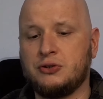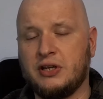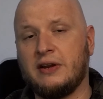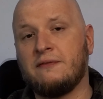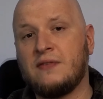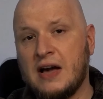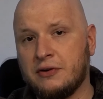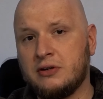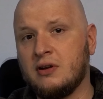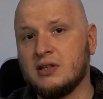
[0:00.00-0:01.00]
You get a
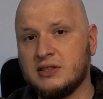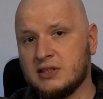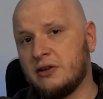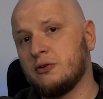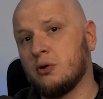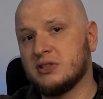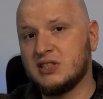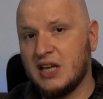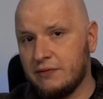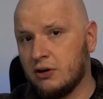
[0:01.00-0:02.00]
500, a 600, or a
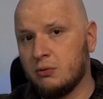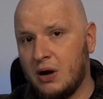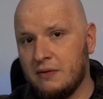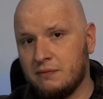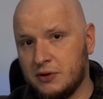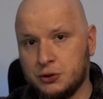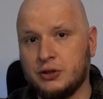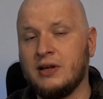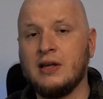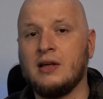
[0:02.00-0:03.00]
700 watt
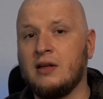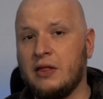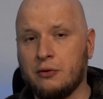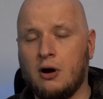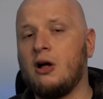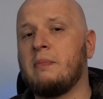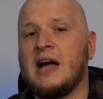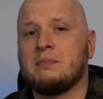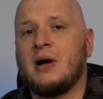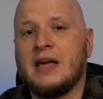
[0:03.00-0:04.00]
version, and they're all
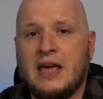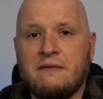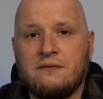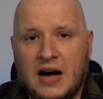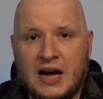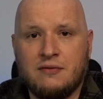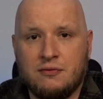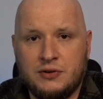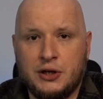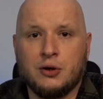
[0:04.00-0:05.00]
backed by a
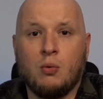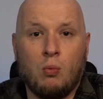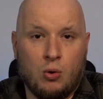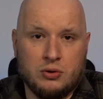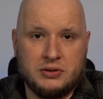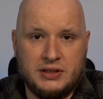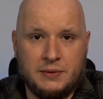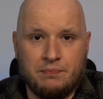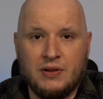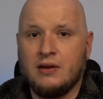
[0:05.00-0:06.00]
5-year warranty.
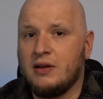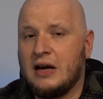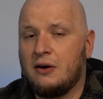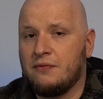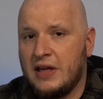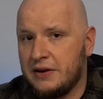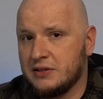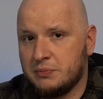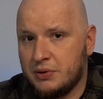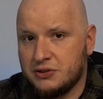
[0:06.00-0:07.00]
Now if that
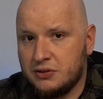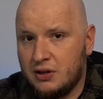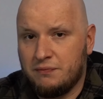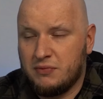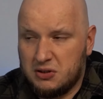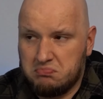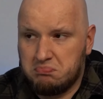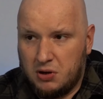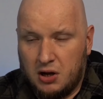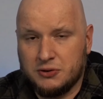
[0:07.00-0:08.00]
doesn't impress you enough, they're
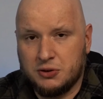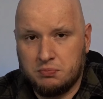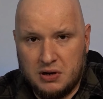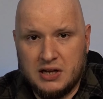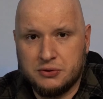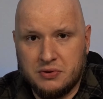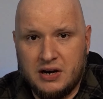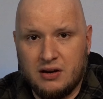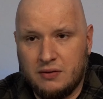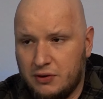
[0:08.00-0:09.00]
also bronze
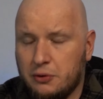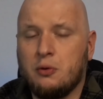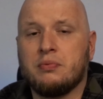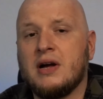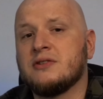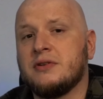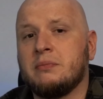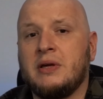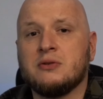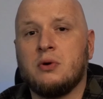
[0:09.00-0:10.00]
rated. If you don't know what bronze rated
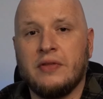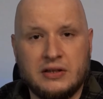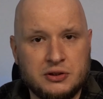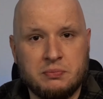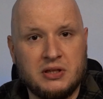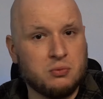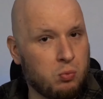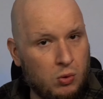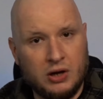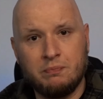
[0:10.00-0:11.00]
means, well, that just means
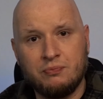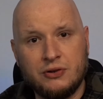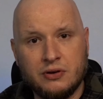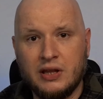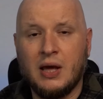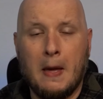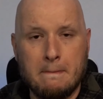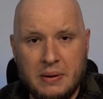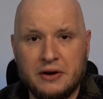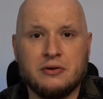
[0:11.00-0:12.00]
one, you're getting
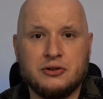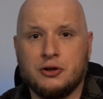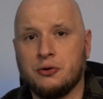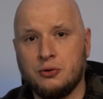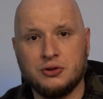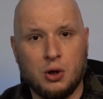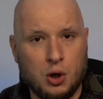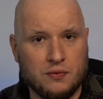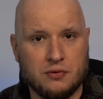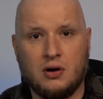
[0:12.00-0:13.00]
better internals
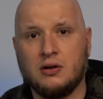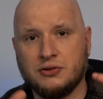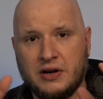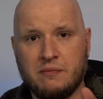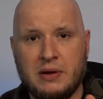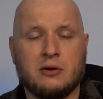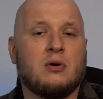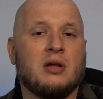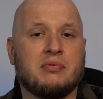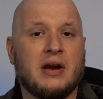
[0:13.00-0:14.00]
overall, so you're gonna have better
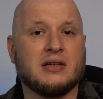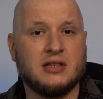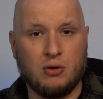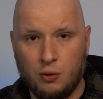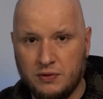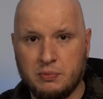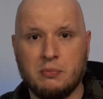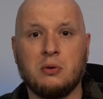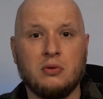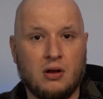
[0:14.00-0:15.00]
quality products and hopefully
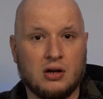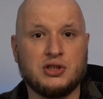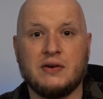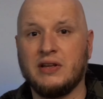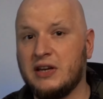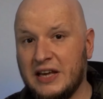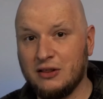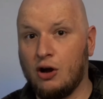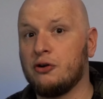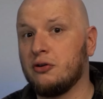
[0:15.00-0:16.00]
promote longevity in a
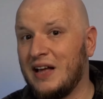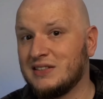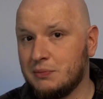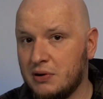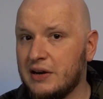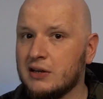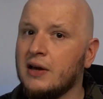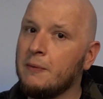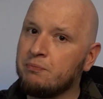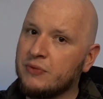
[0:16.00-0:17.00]
longer lasting product.
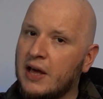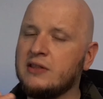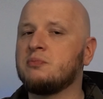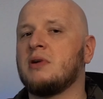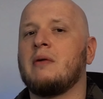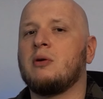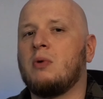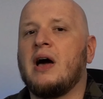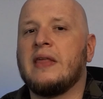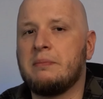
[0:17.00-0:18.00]
Hence probably
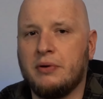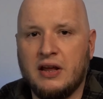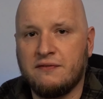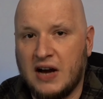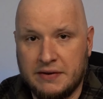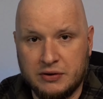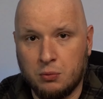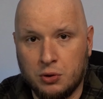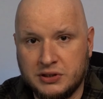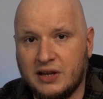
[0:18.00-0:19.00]
why they put a 5-year
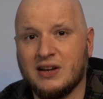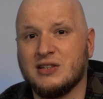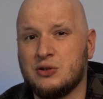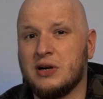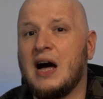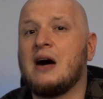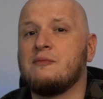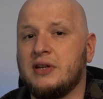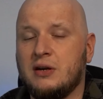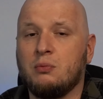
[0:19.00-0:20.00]
warranty on it, because they're
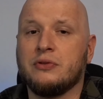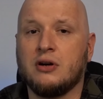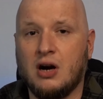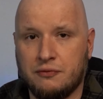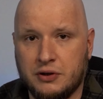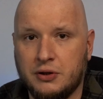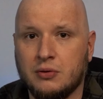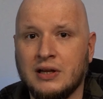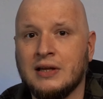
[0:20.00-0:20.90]
confident in what they're offering you.